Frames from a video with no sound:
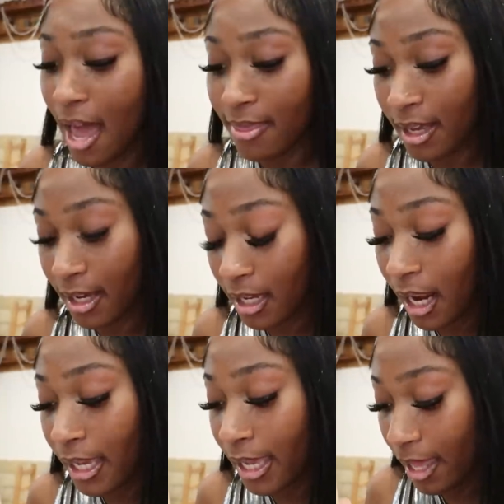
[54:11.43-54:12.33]
And then, can
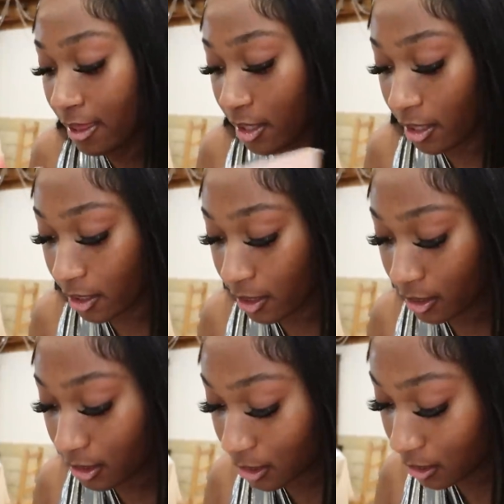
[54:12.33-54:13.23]
I get
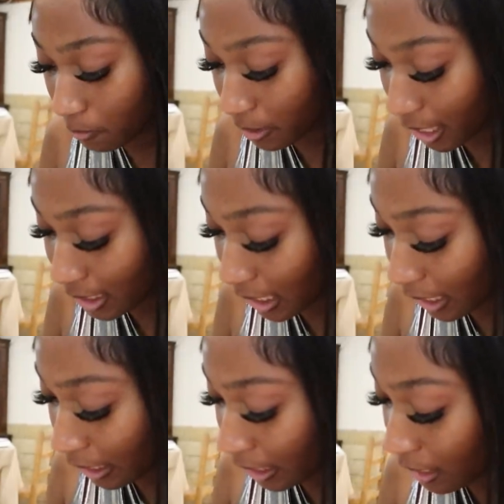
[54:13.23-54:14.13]
the
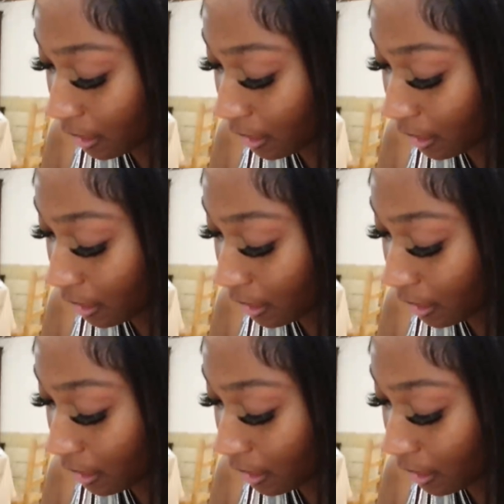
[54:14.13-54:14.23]
spaghetti